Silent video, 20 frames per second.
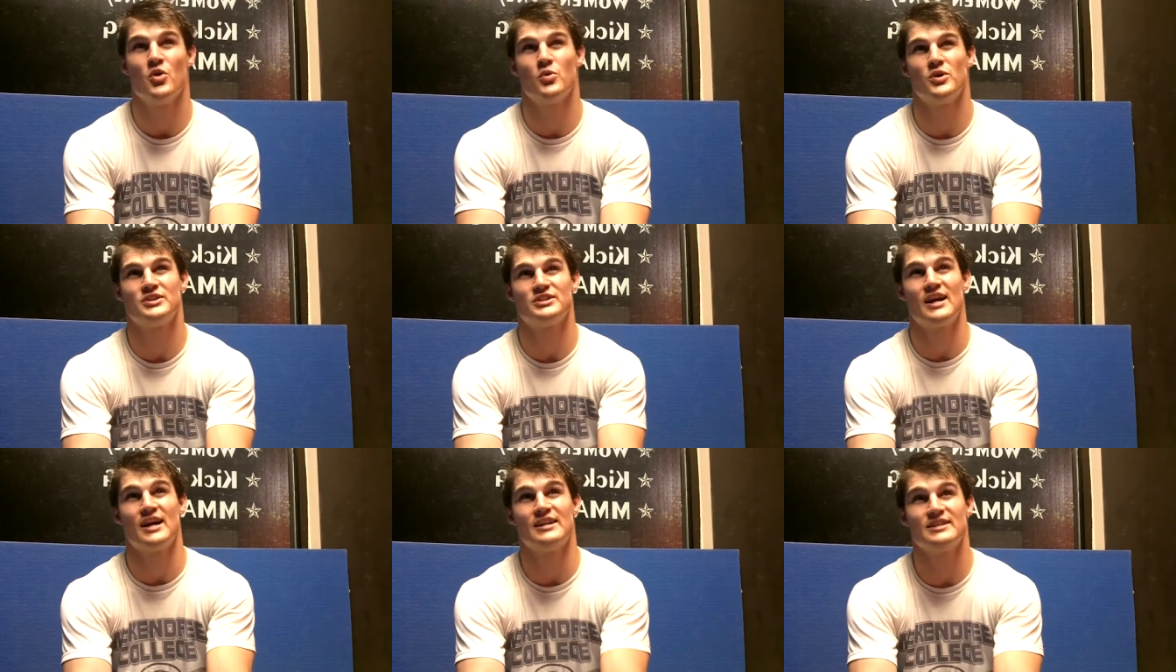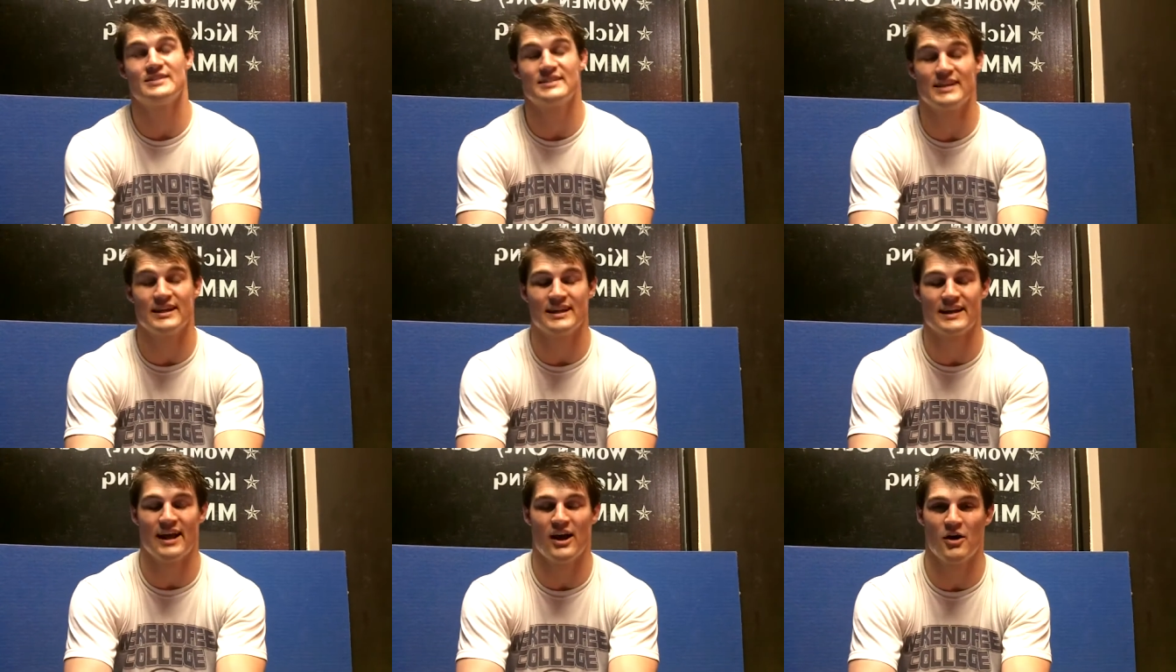which I just
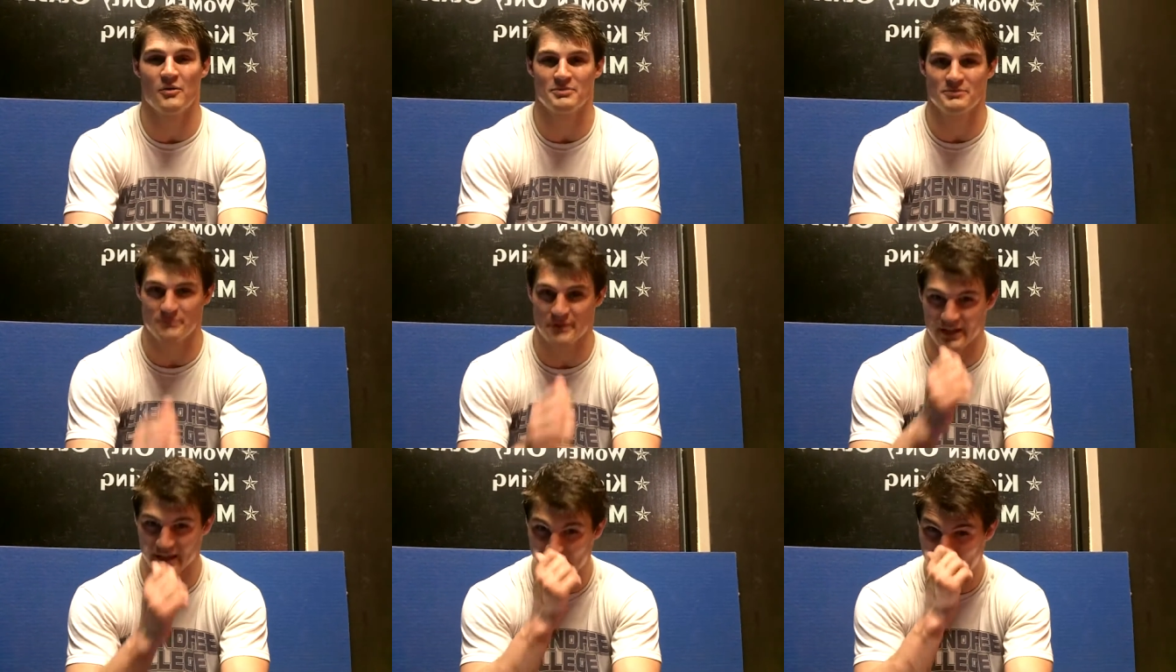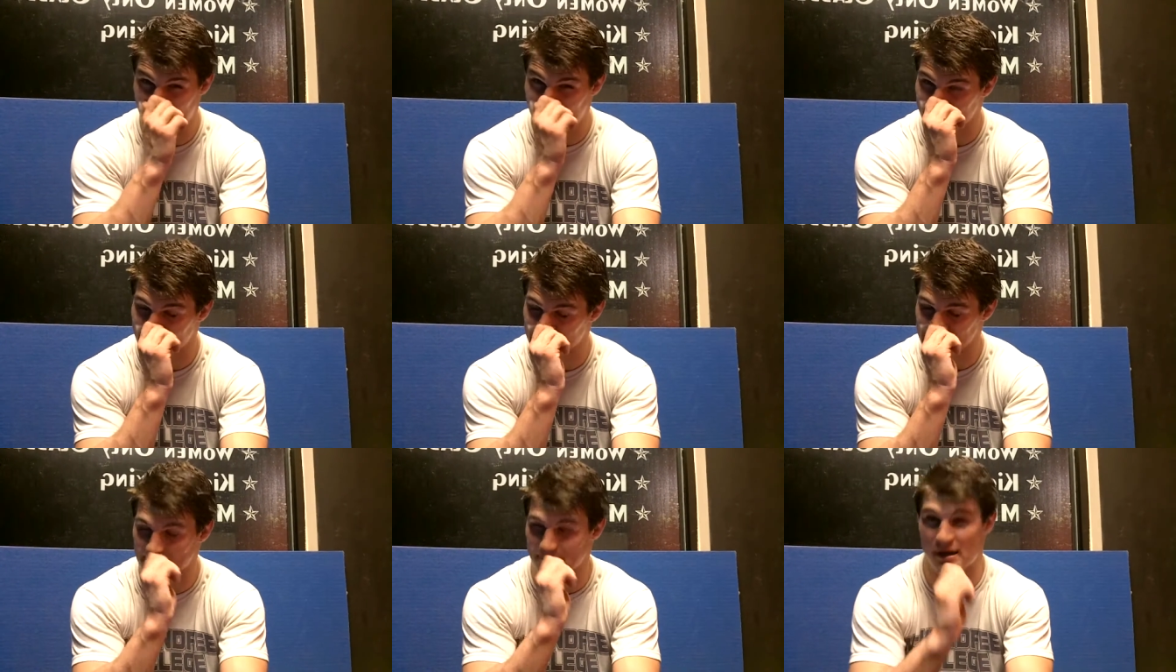think it helps me a
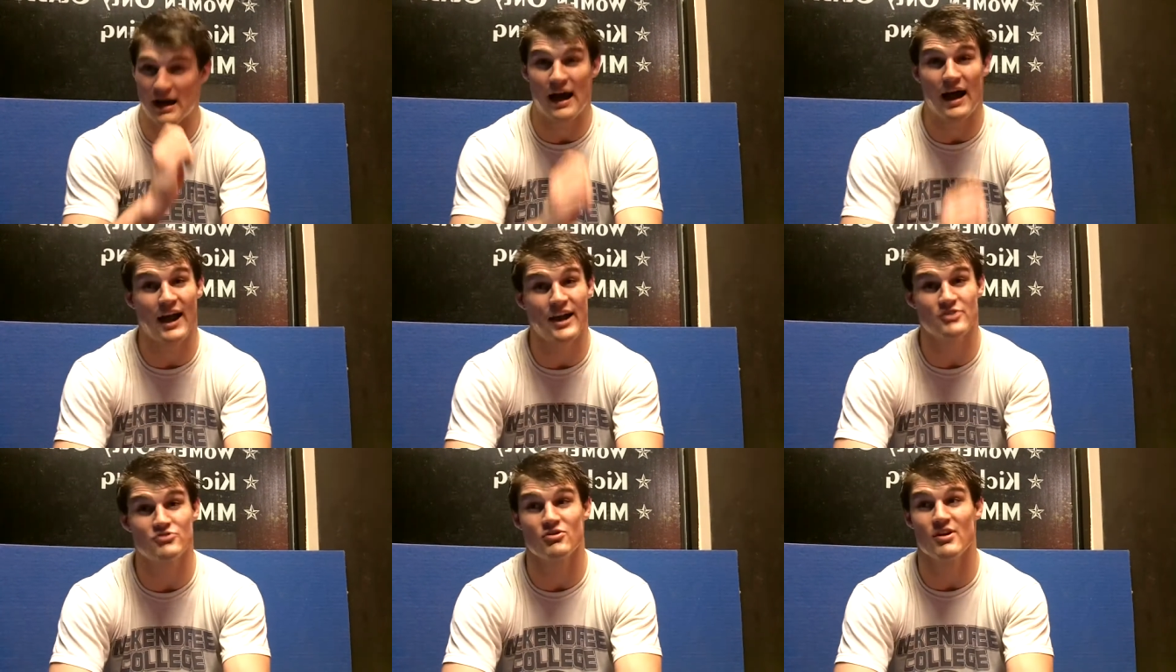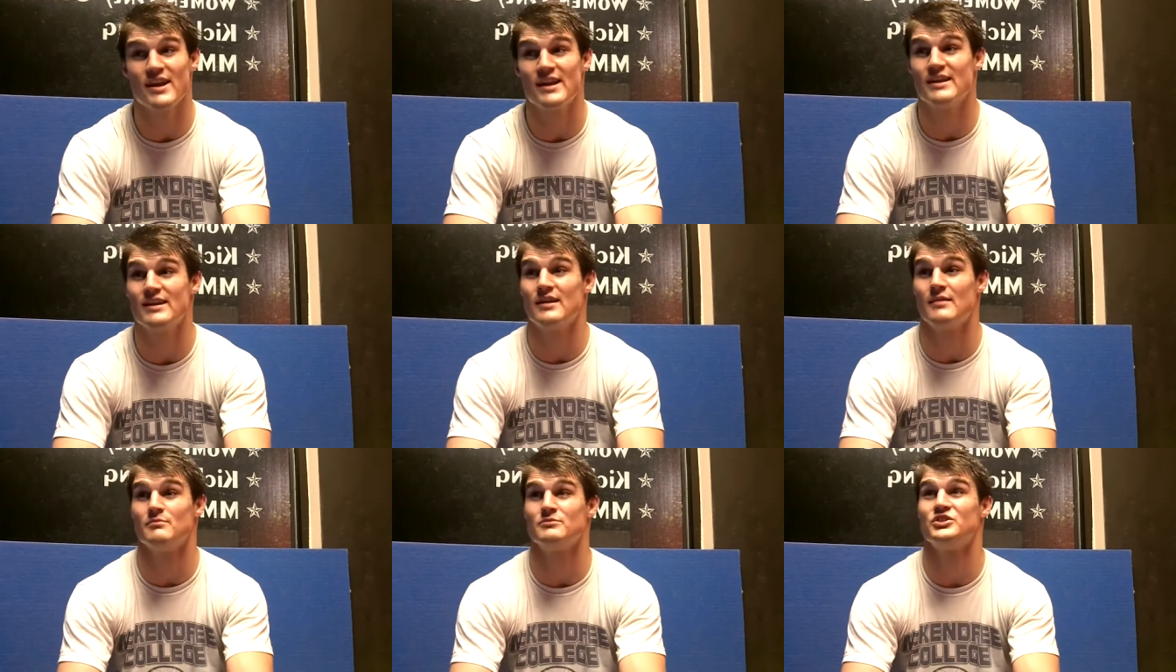lot because I'm
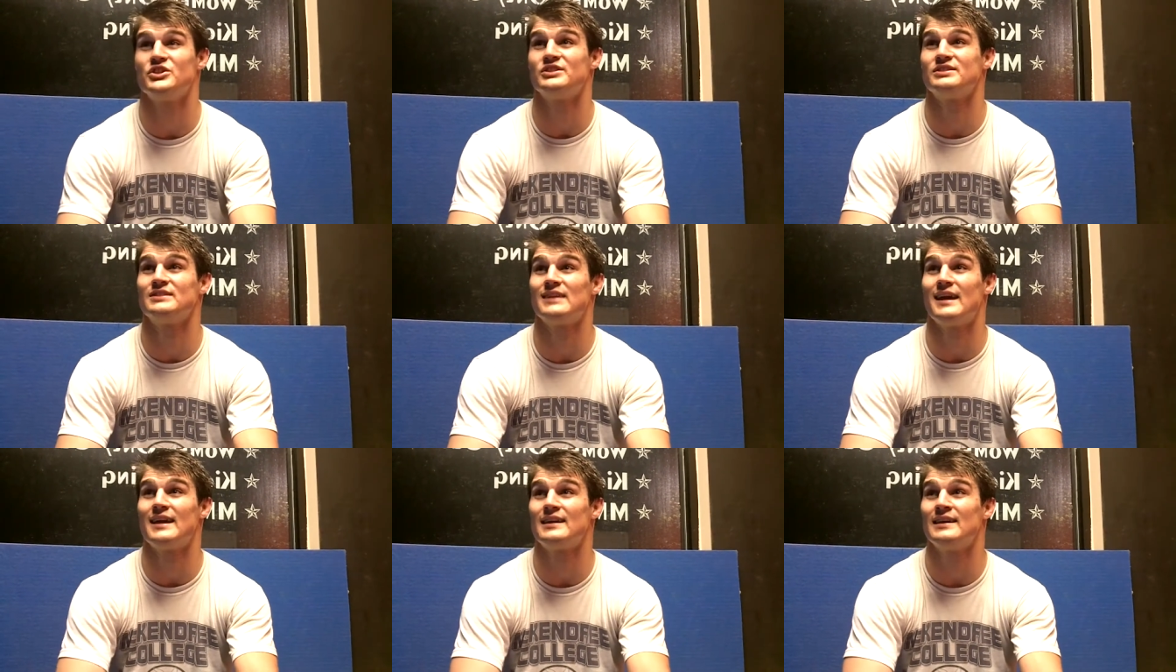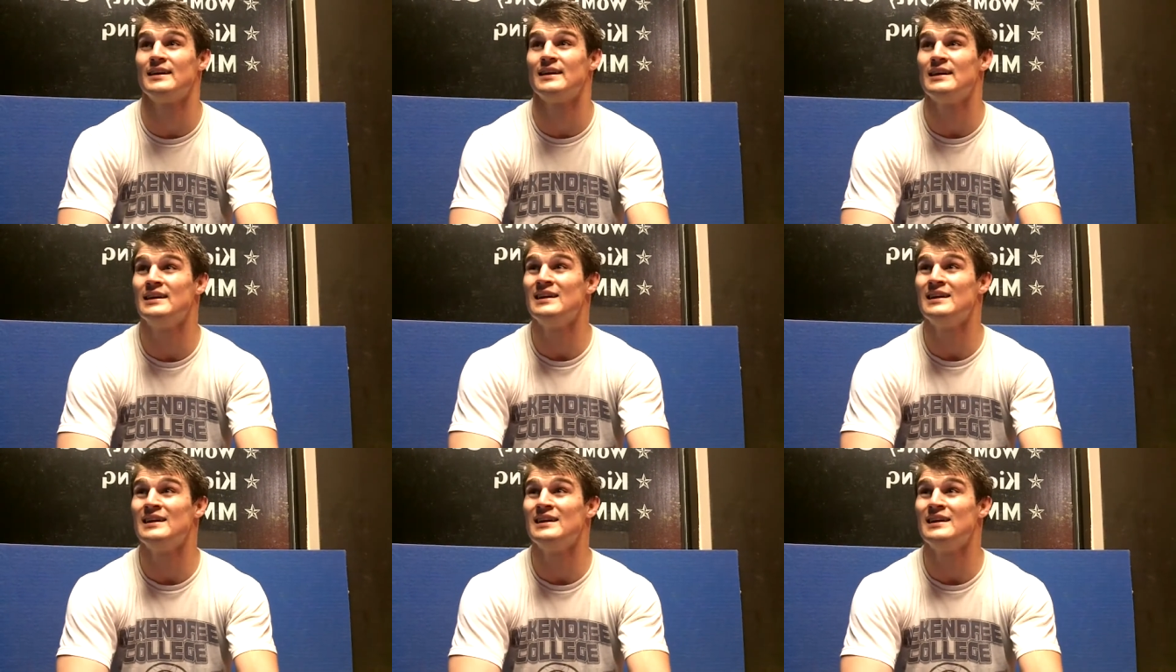hydrated. I'm just like